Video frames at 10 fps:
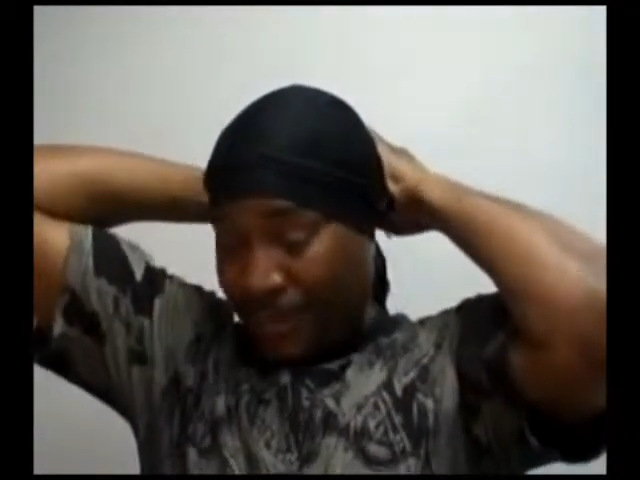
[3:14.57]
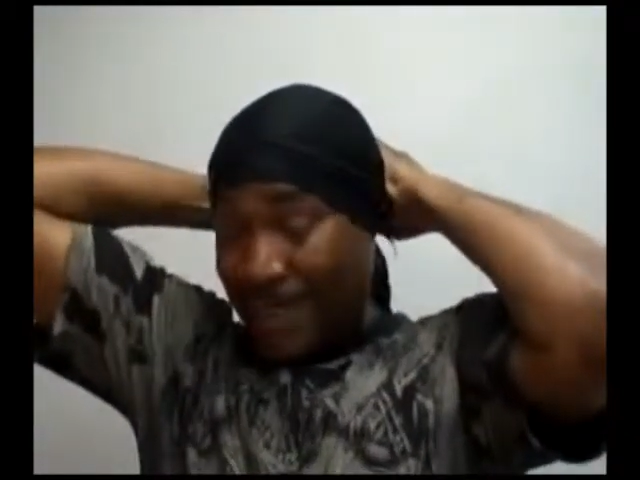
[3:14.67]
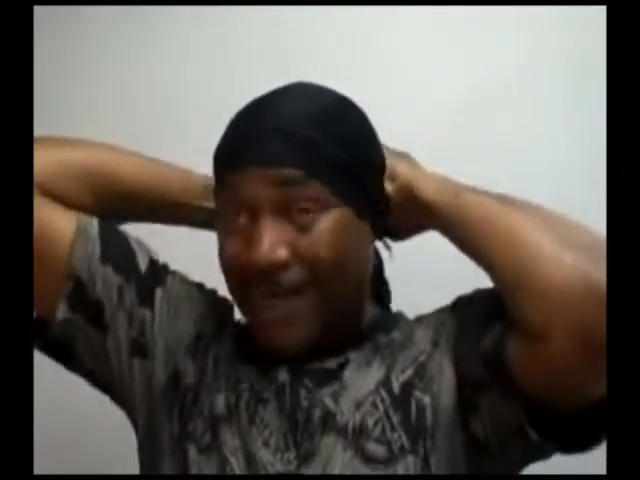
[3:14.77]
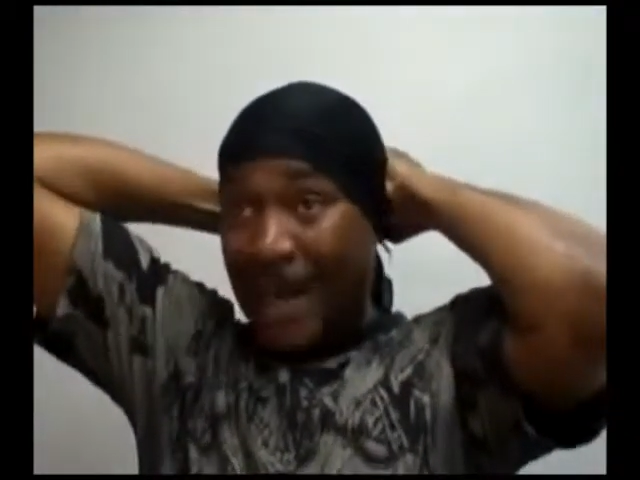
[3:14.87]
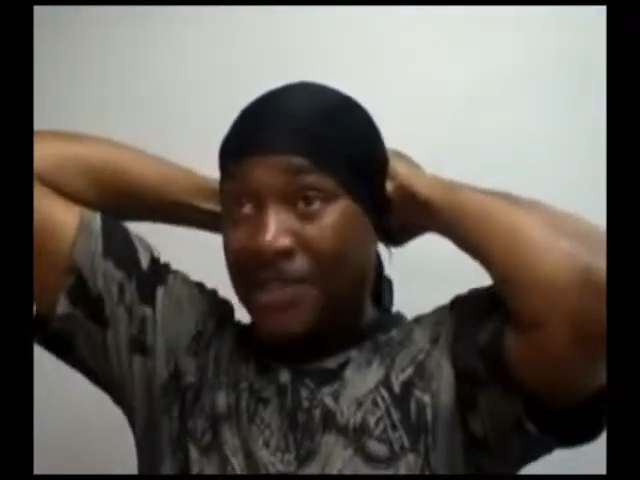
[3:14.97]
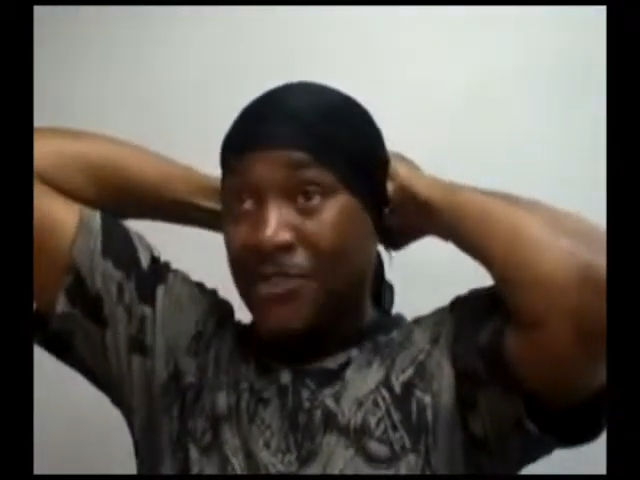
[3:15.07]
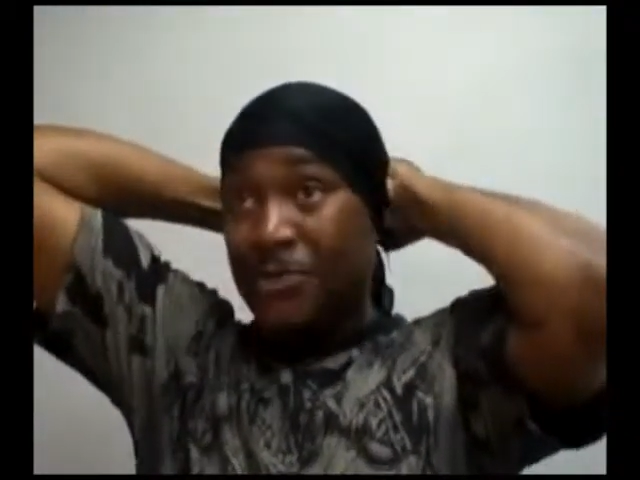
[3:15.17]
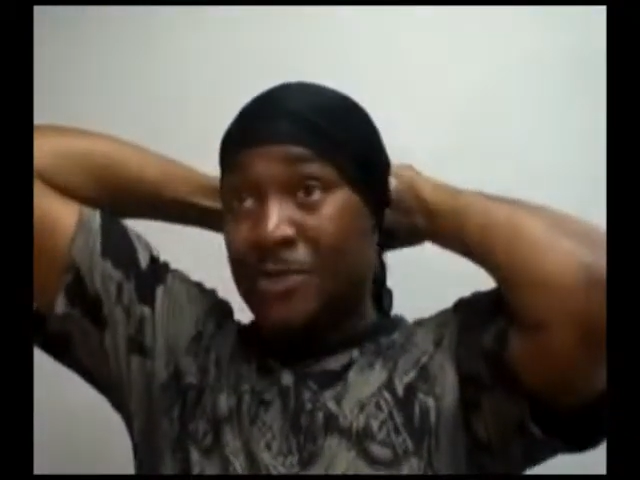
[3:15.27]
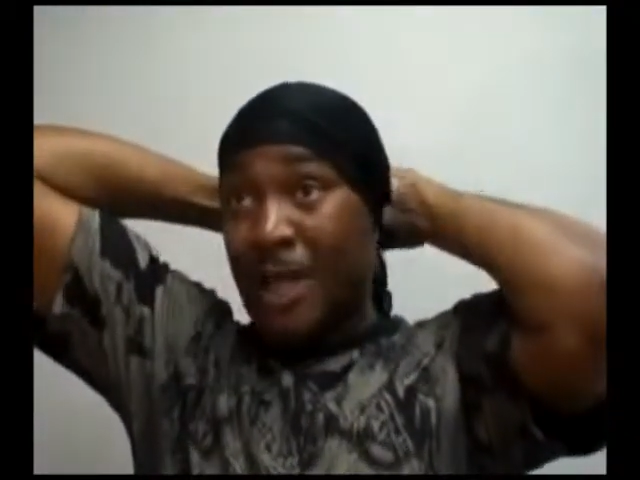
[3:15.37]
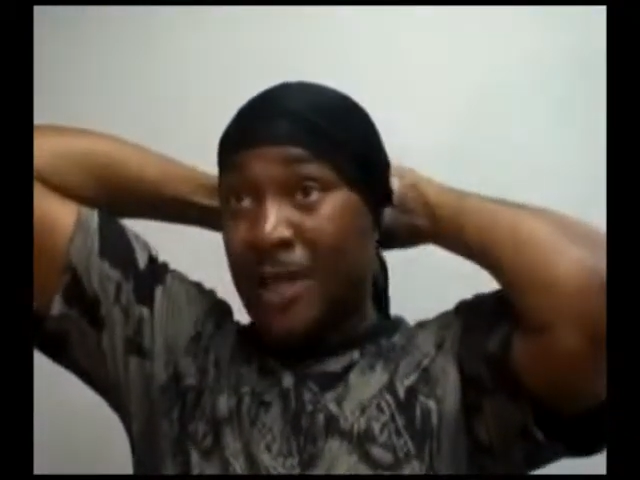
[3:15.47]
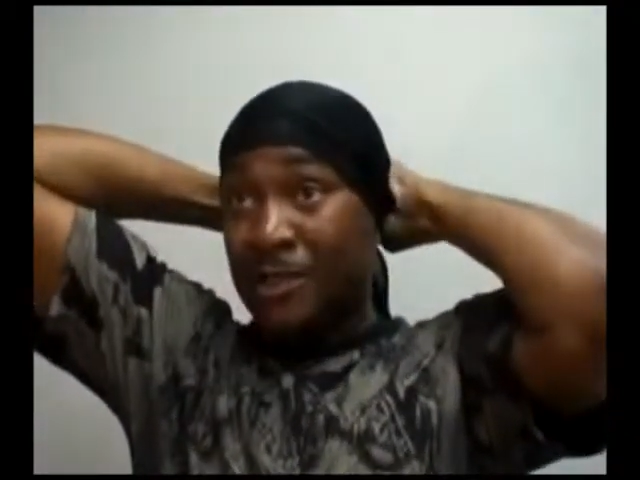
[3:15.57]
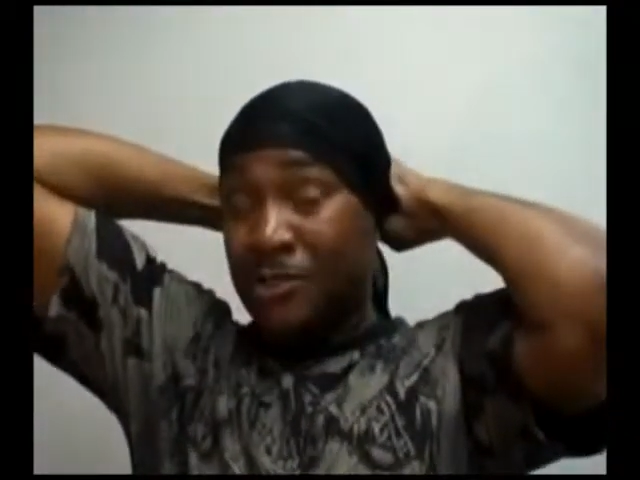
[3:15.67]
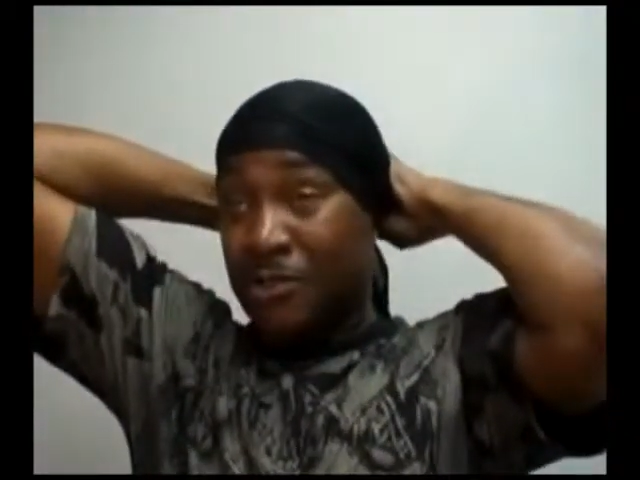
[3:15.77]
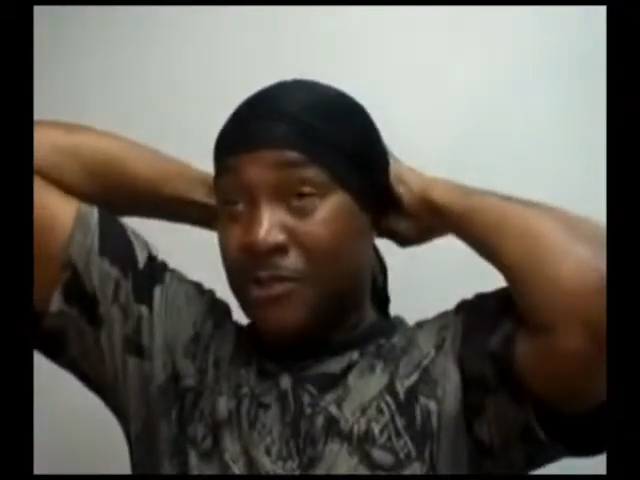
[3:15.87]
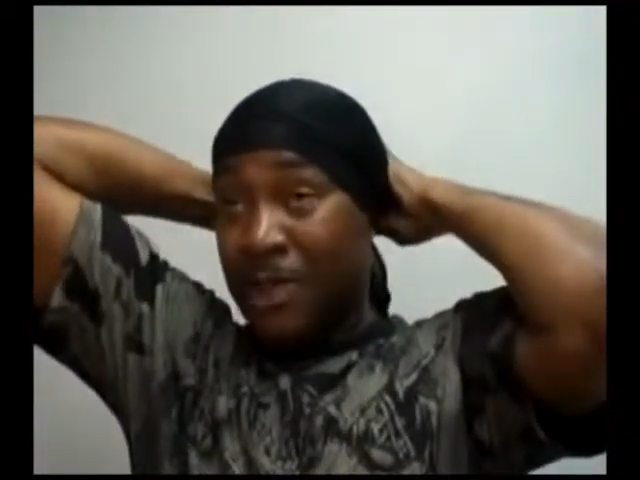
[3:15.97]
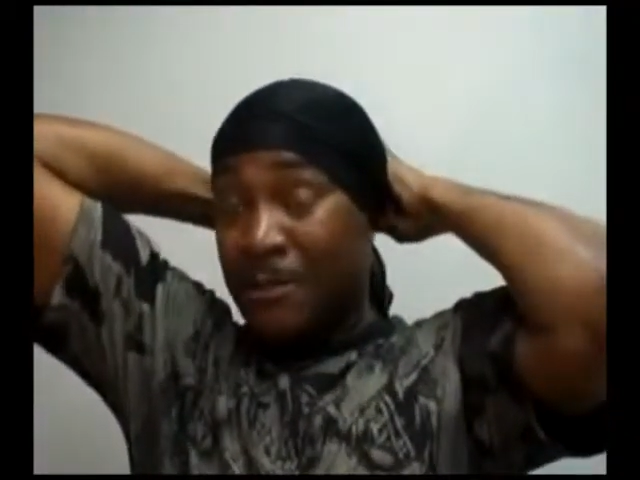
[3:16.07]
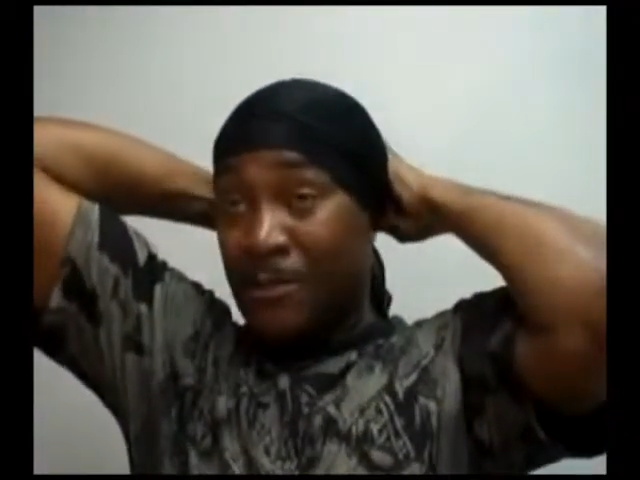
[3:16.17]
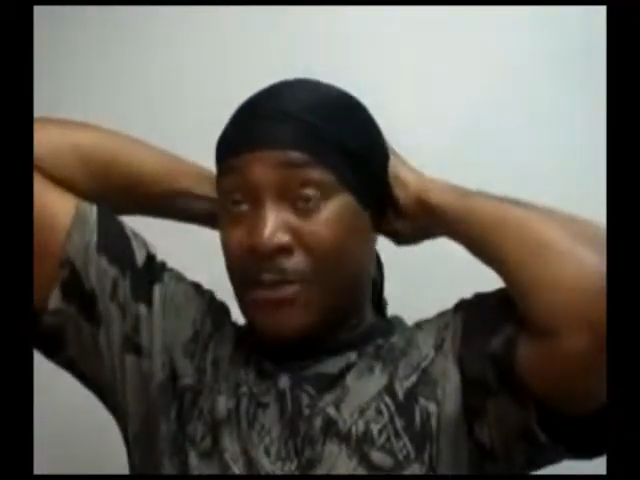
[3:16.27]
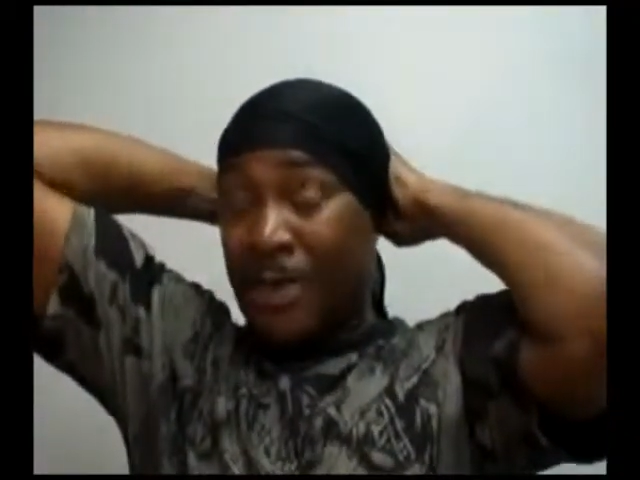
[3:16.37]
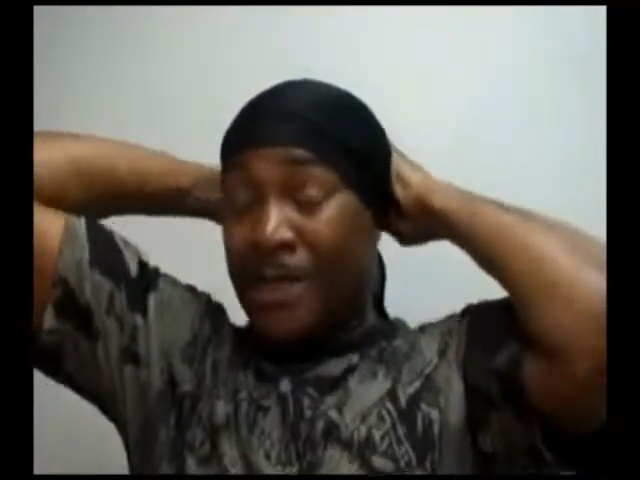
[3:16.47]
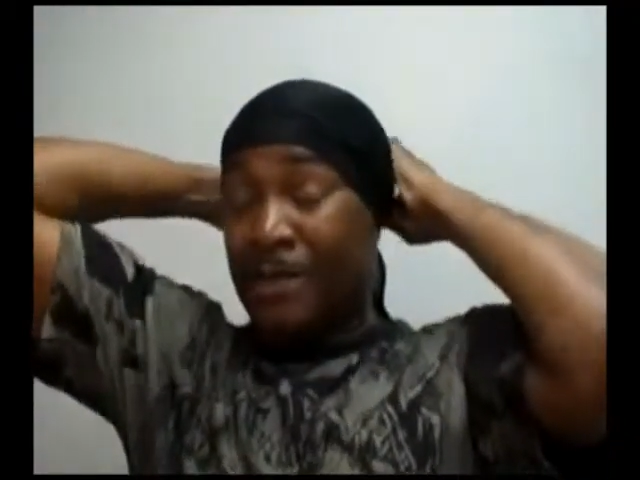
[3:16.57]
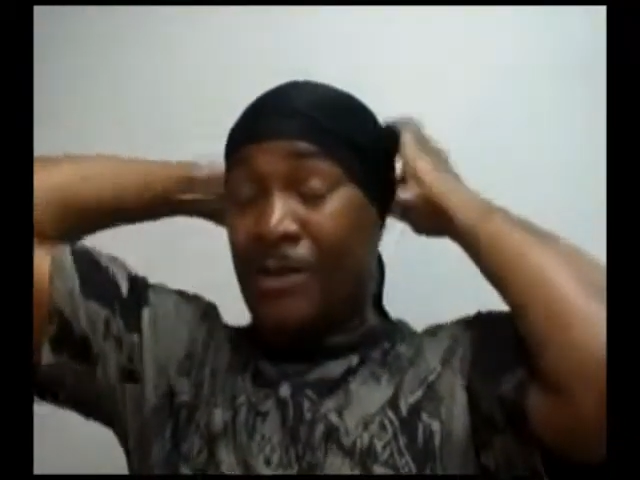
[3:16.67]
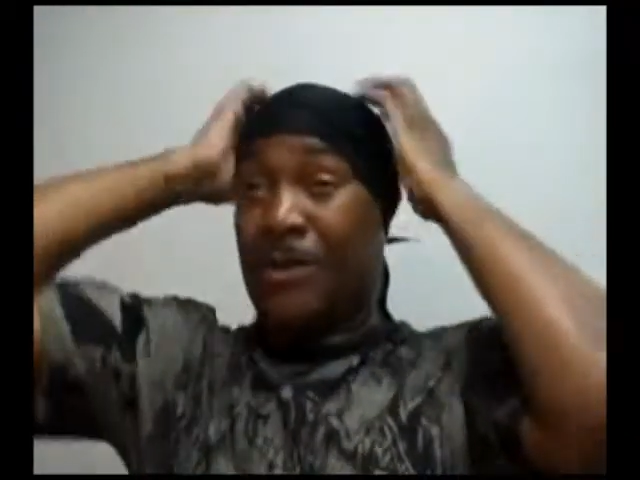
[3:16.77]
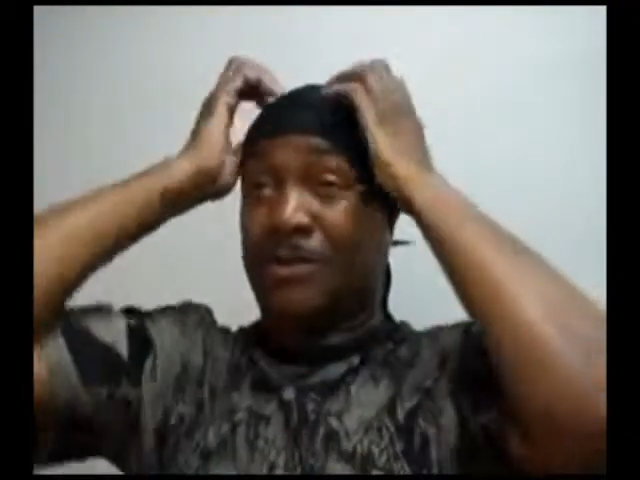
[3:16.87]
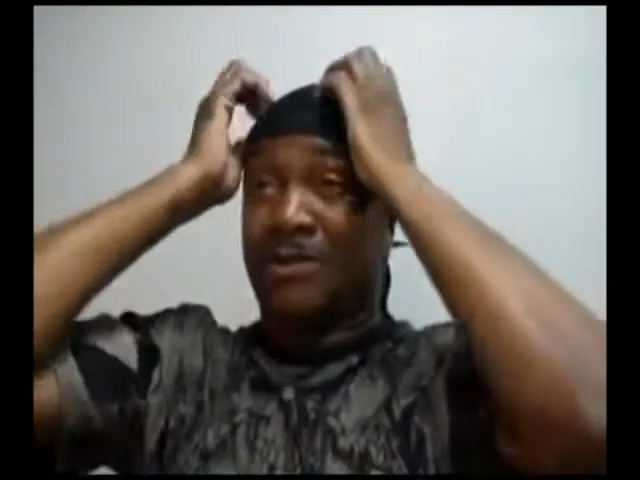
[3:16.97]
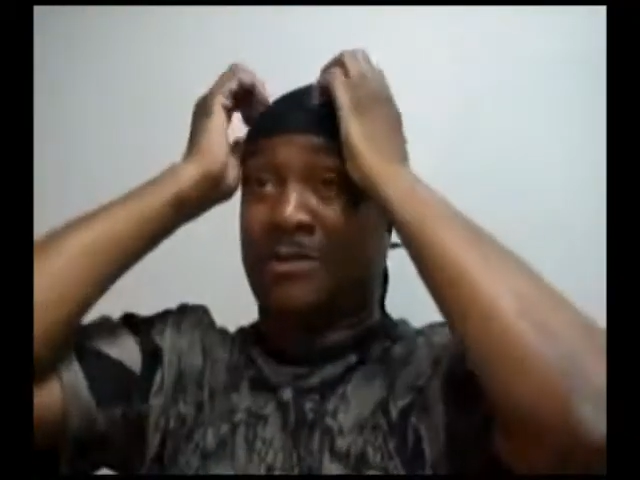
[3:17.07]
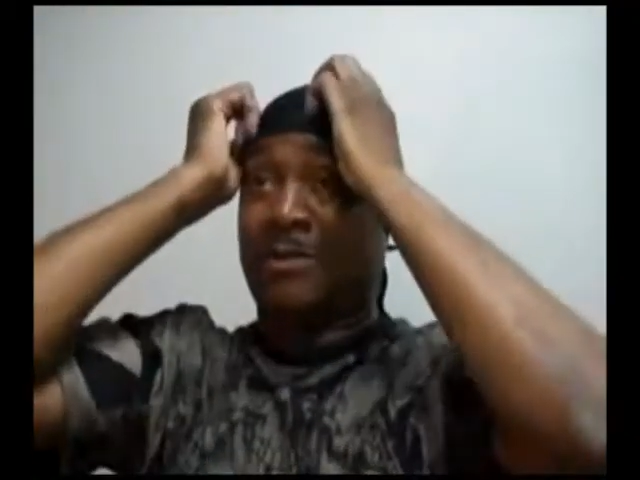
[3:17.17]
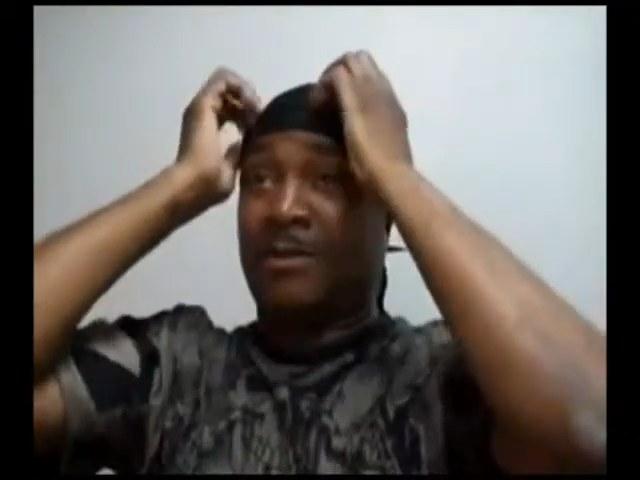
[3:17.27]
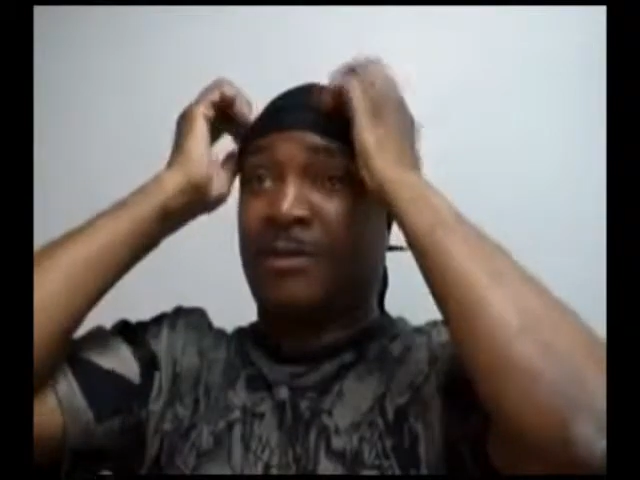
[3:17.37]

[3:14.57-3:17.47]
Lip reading: And not too tight, because you do get brain loss.